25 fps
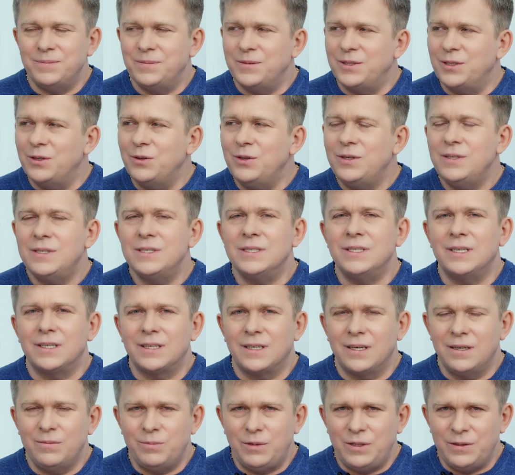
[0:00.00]
meaning
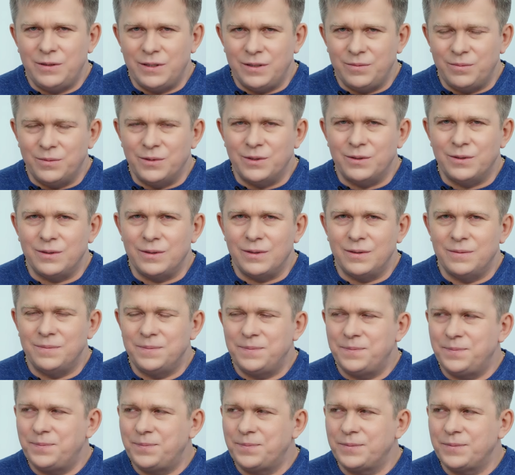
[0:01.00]
to accumulate God,